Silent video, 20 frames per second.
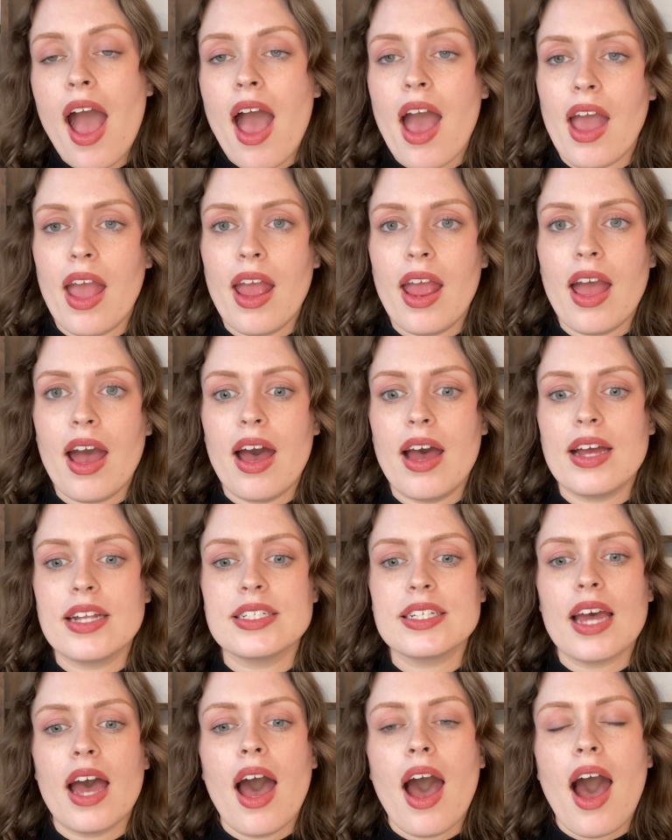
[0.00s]
And
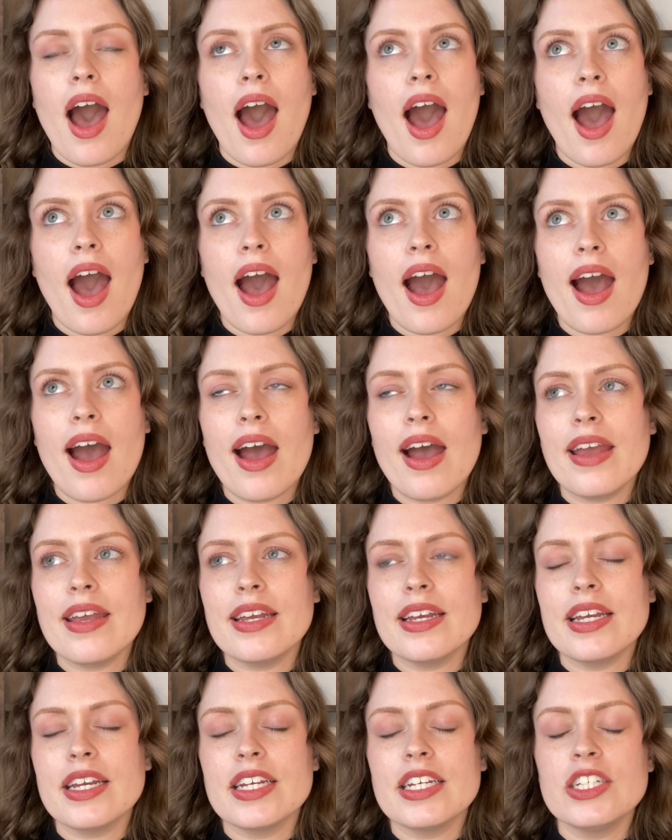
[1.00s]
I
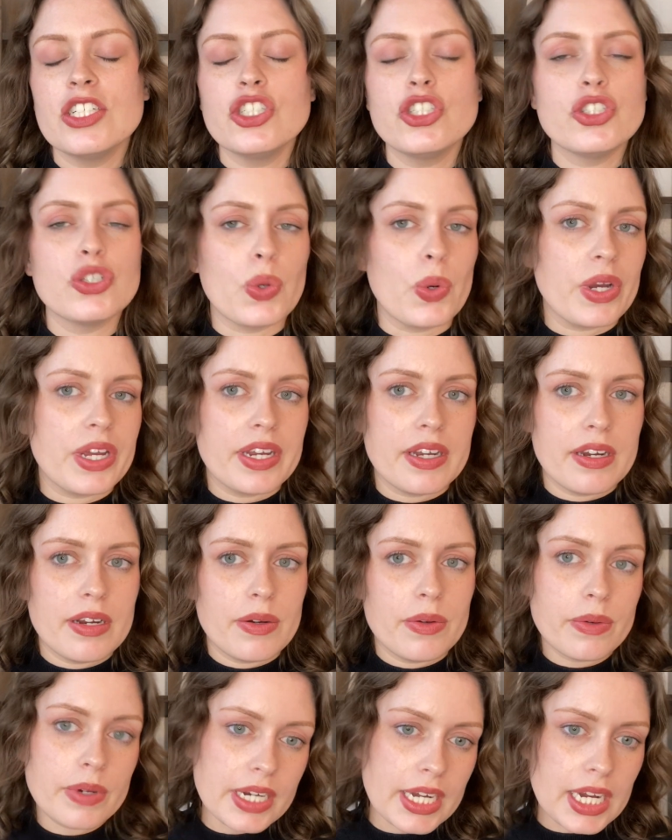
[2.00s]
enjoyed
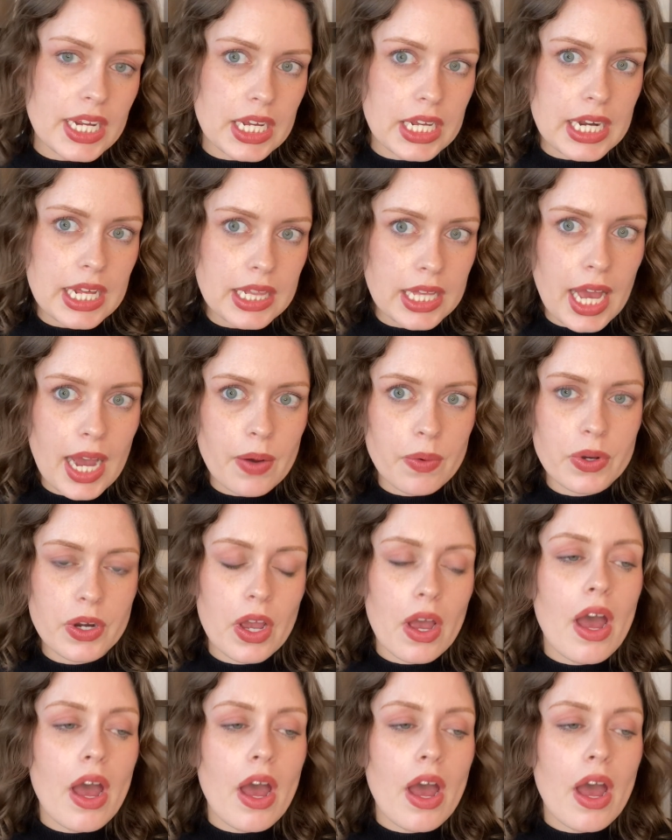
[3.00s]
reading it aloud.